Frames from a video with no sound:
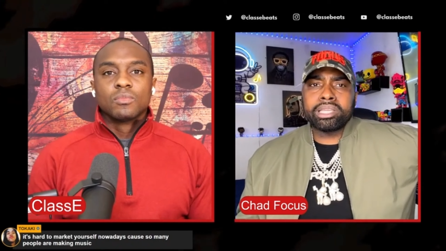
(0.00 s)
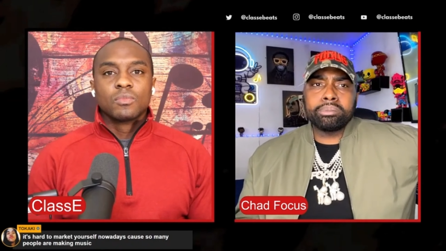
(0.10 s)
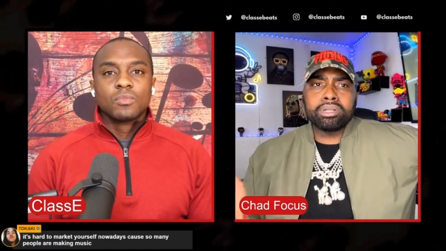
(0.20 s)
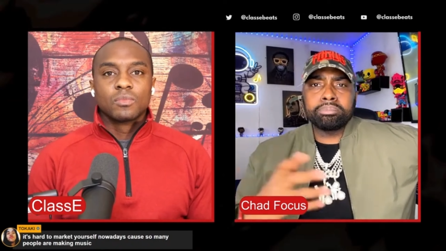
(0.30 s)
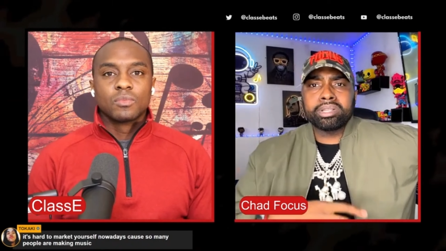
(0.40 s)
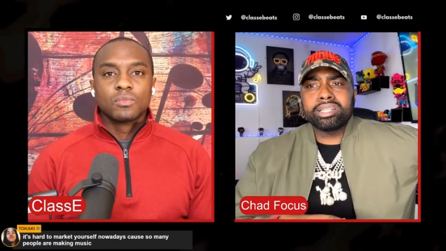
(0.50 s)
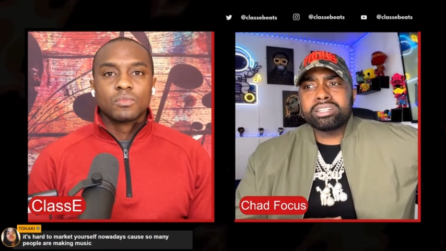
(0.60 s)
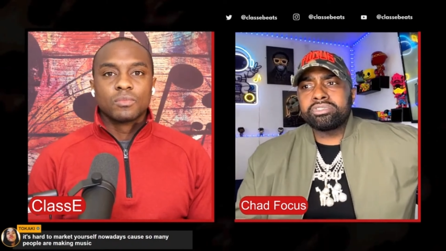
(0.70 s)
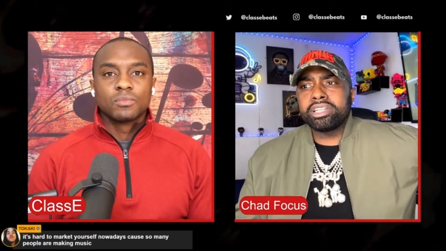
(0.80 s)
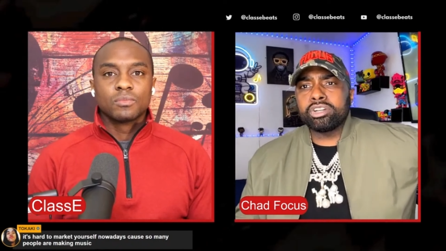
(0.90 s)
Speaker 1: they'll be able
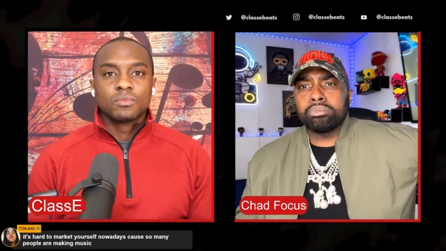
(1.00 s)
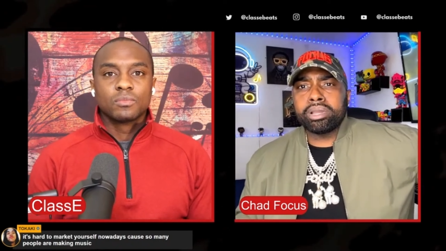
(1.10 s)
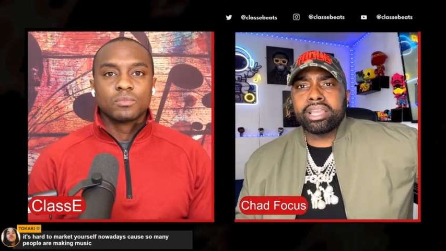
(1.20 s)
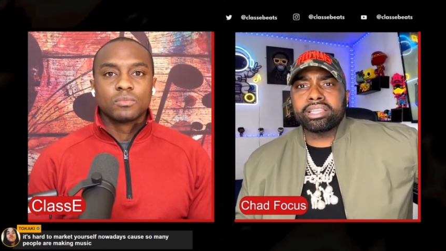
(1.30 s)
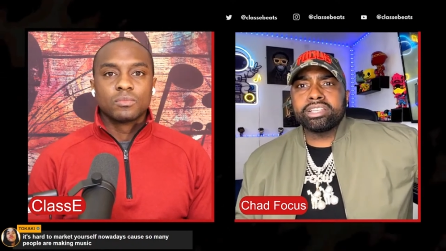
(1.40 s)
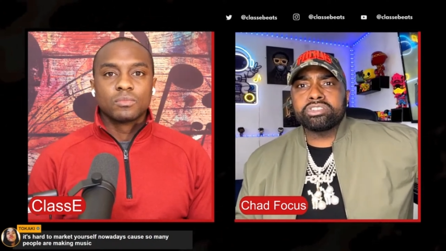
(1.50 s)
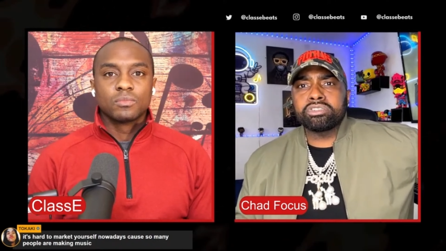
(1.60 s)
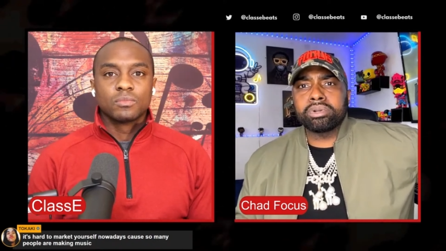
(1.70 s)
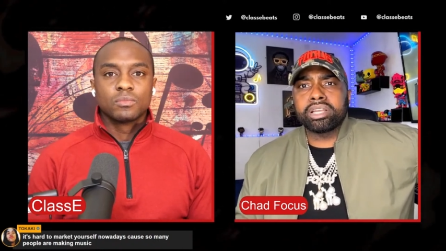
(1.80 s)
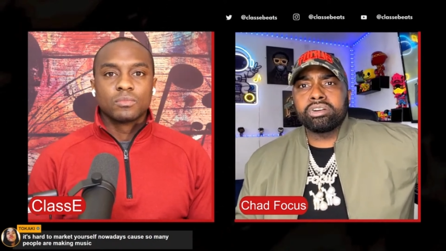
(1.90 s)
to play this video
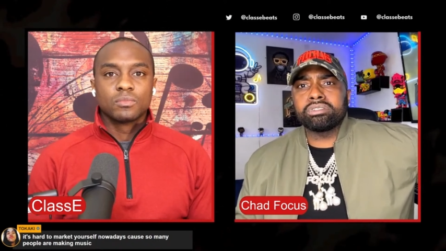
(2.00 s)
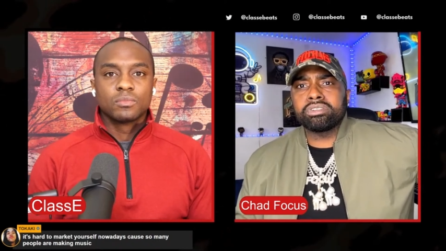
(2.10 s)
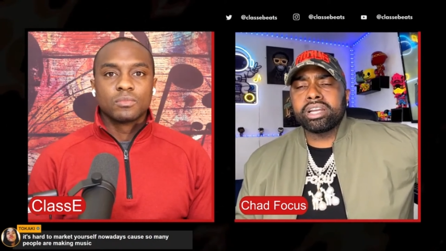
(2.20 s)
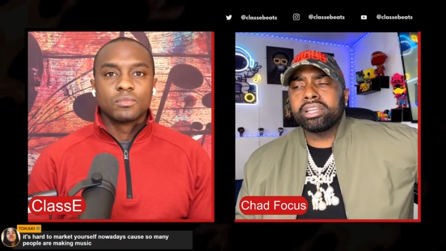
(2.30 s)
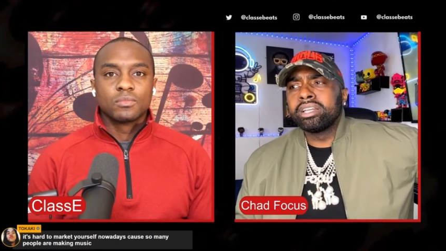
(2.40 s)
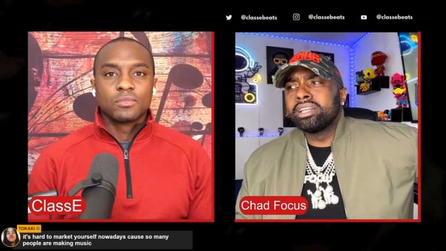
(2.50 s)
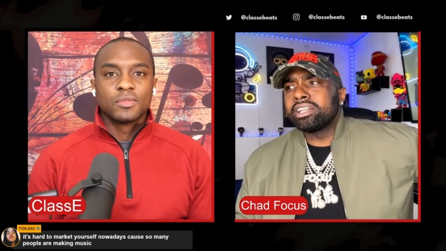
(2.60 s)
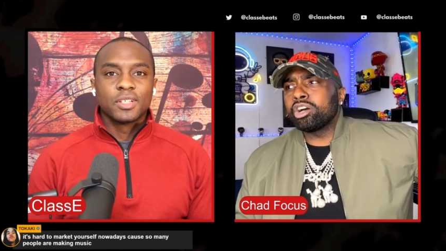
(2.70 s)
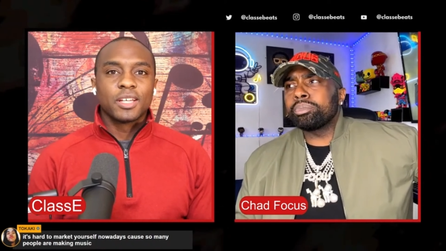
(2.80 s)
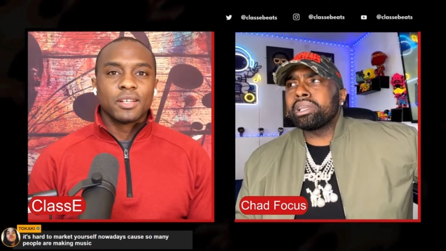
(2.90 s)
back years from now,
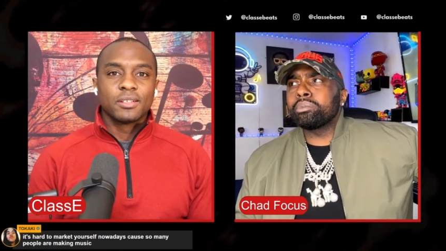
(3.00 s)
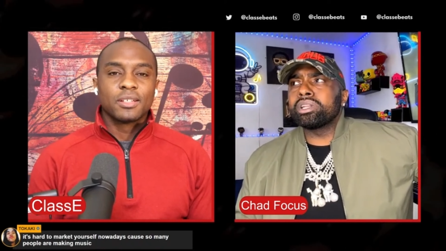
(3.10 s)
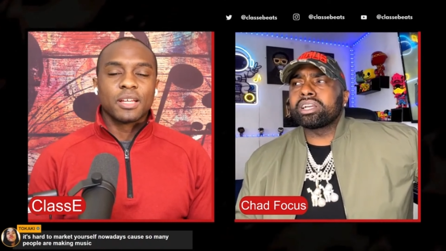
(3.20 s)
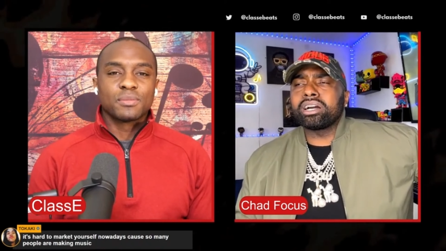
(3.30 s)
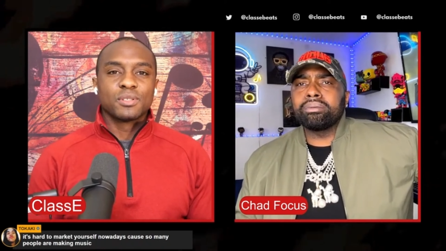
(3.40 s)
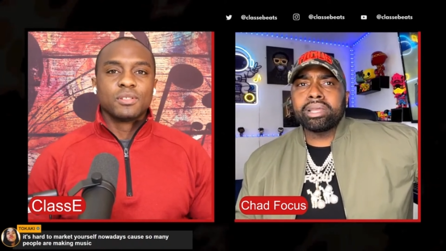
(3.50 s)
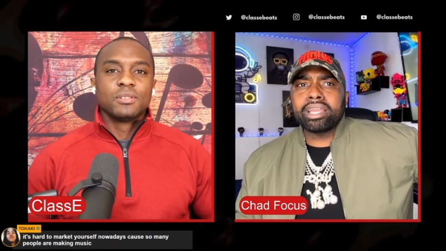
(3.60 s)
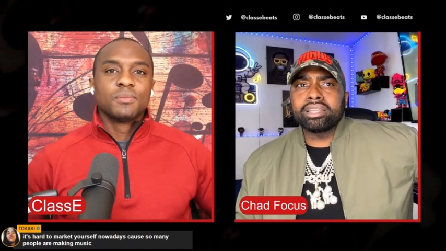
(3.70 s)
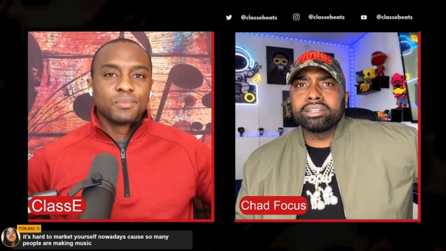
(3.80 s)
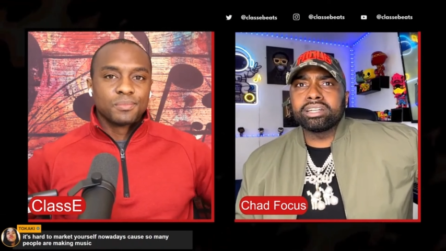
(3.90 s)
right? Yeah, they'll absolutely. be able
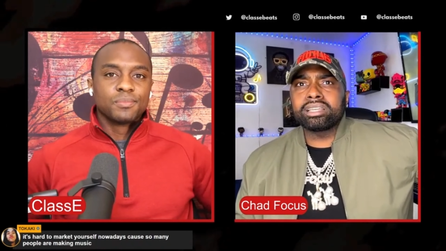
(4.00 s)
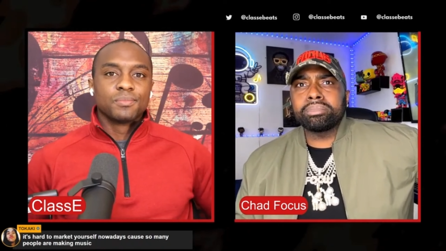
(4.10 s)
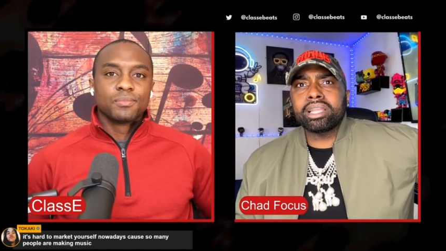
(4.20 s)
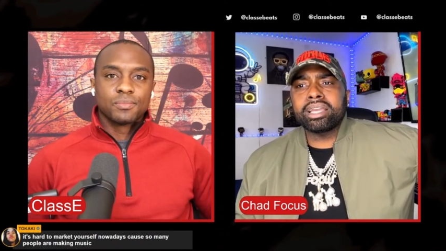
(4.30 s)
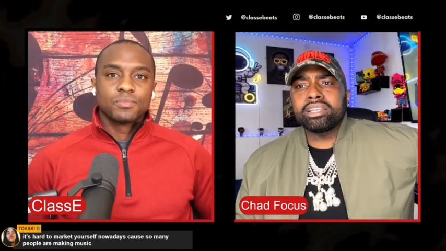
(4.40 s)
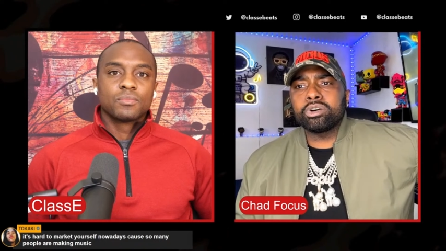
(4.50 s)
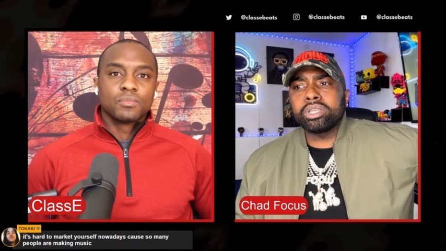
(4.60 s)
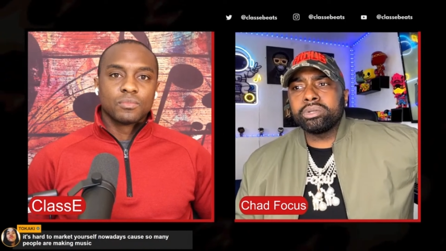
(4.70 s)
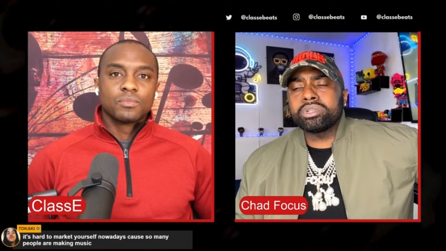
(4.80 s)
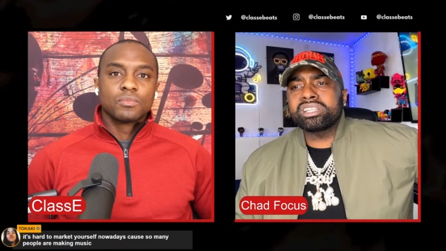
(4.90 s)
to come back and look and be
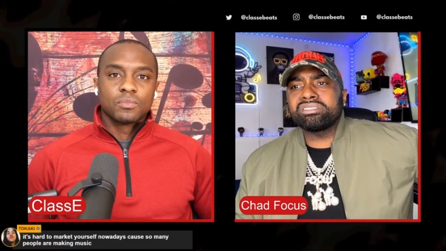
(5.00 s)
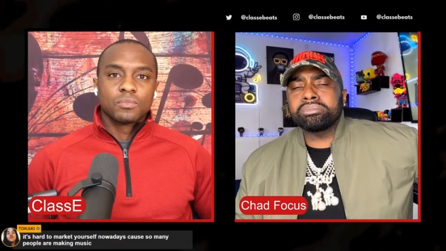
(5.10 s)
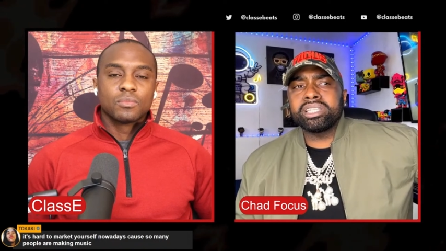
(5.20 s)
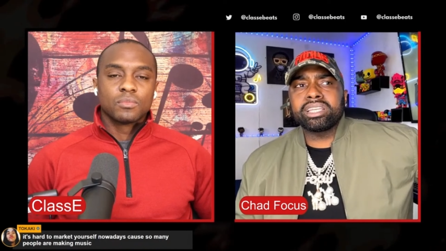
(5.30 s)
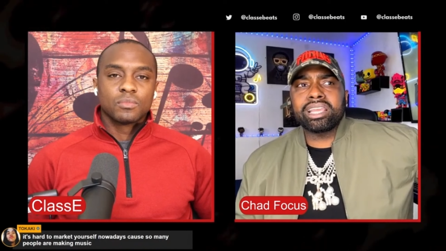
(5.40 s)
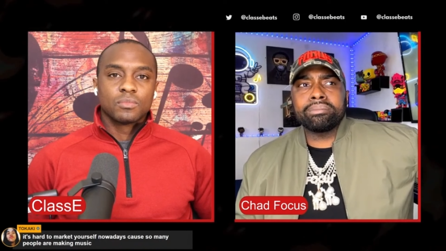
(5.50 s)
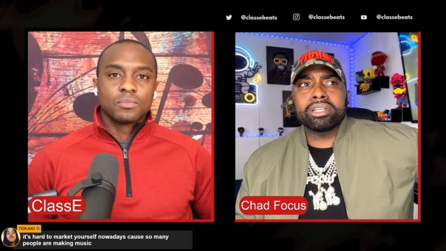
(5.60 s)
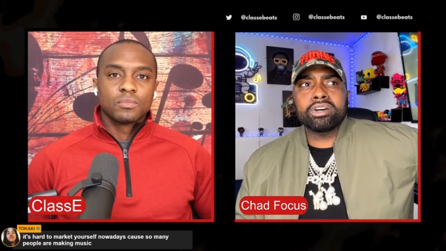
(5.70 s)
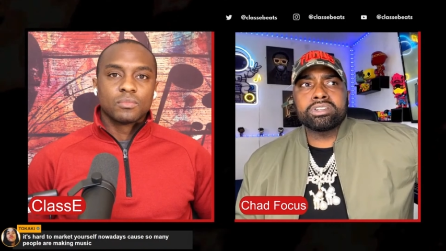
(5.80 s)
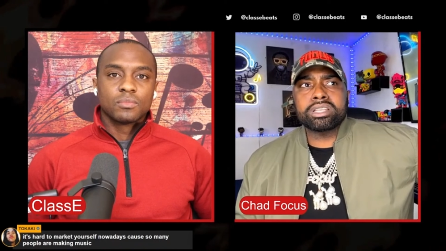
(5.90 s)
like, "Yo, E was giving me
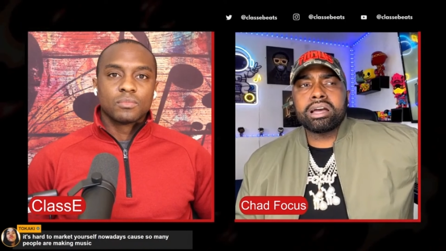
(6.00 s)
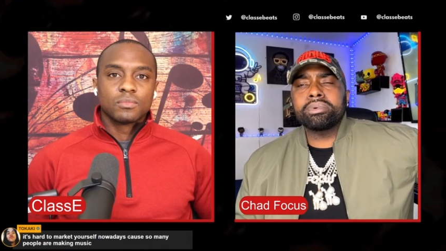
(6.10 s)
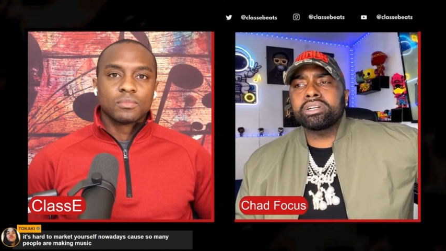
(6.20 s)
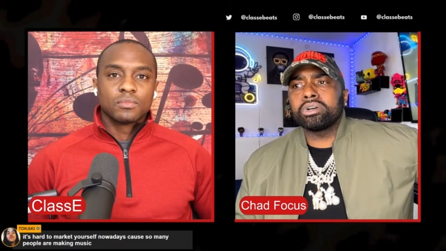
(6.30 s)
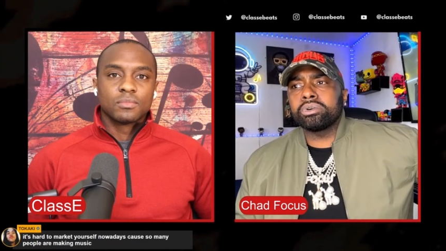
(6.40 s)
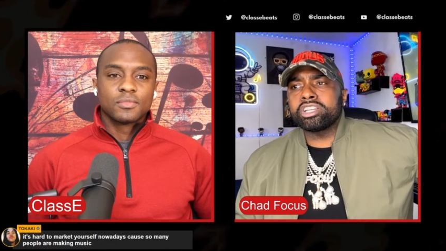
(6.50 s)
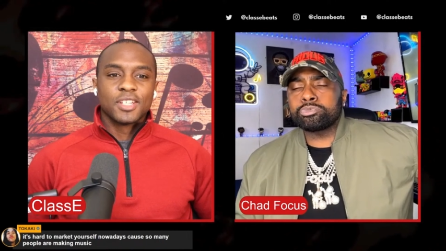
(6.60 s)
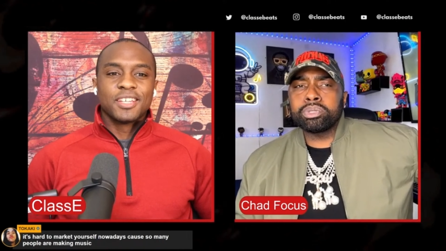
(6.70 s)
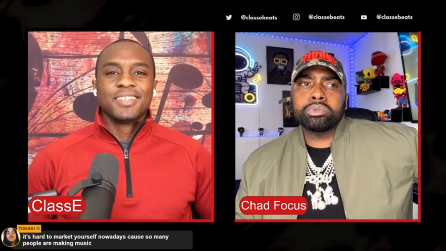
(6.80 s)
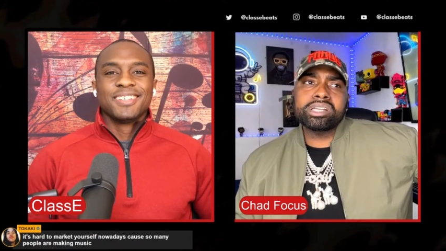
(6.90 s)
the game a long time
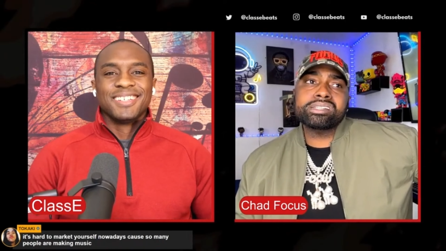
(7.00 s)
ago." It's